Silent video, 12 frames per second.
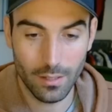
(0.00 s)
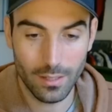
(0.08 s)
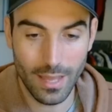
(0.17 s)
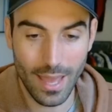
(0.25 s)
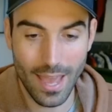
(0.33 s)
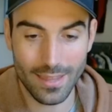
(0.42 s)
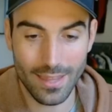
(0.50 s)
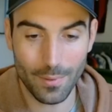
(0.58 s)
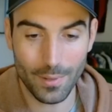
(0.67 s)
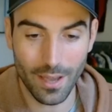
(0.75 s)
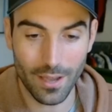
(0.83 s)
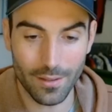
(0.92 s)
Yeah, there
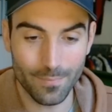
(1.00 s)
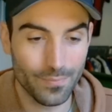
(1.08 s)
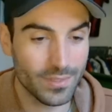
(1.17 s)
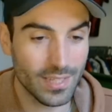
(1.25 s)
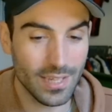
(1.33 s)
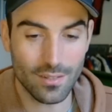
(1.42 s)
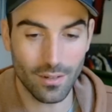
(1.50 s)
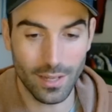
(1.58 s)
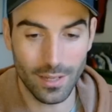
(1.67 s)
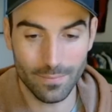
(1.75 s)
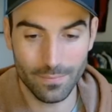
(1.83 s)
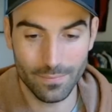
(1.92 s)
we go. C's got
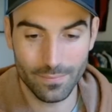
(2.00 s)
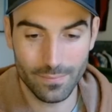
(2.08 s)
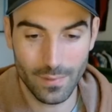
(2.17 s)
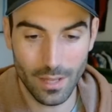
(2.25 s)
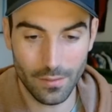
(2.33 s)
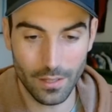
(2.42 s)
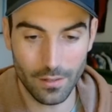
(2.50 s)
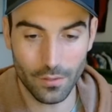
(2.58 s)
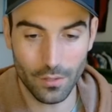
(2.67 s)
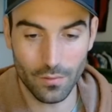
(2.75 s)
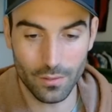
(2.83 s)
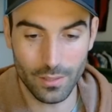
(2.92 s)
it. I think a
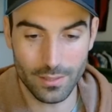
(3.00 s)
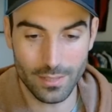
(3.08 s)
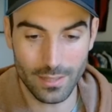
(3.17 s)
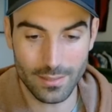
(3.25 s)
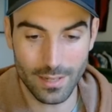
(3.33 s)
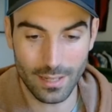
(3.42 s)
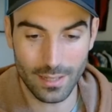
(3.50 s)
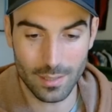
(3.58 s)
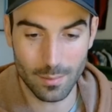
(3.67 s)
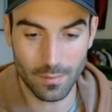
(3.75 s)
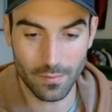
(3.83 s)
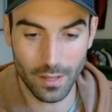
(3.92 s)
few of you did say Solanke,
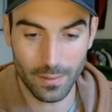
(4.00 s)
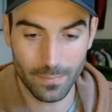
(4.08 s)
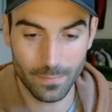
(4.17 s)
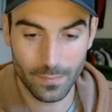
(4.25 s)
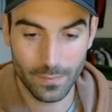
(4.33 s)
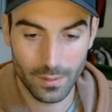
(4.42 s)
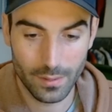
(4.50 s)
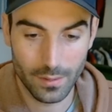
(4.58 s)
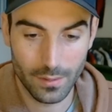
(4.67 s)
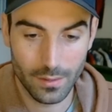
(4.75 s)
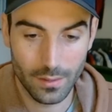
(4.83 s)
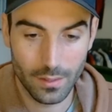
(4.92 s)
to be fair.
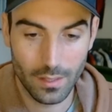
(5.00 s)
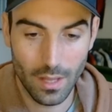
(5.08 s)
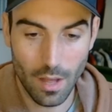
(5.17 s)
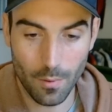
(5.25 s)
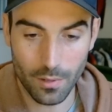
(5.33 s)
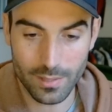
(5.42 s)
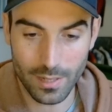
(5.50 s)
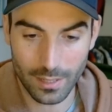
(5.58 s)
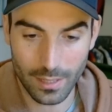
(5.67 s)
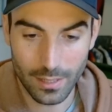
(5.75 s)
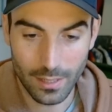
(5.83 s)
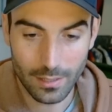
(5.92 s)
I bought in
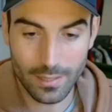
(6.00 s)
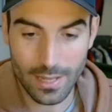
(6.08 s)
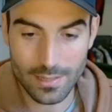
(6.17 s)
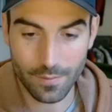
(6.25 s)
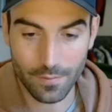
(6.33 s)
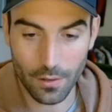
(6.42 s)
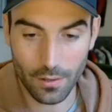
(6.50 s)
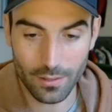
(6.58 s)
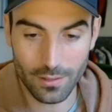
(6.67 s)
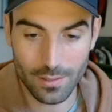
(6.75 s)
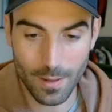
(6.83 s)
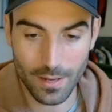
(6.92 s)
Solanke. Diaz to Foden,
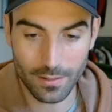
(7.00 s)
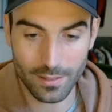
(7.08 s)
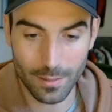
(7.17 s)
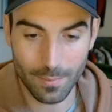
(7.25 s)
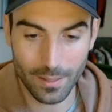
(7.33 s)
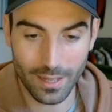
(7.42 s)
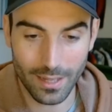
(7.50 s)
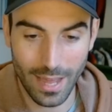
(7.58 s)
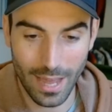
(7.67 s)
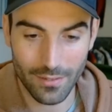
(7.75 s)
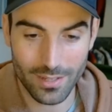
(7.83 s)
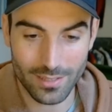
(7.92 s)
Semenyo to Dibling, and
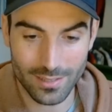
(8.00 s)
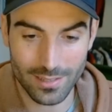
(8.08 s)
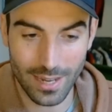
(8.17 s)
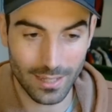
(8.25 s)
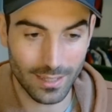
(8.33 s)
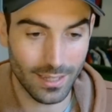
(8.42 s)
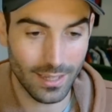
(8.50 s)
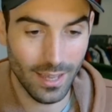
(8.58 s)
Havertz to Solanke.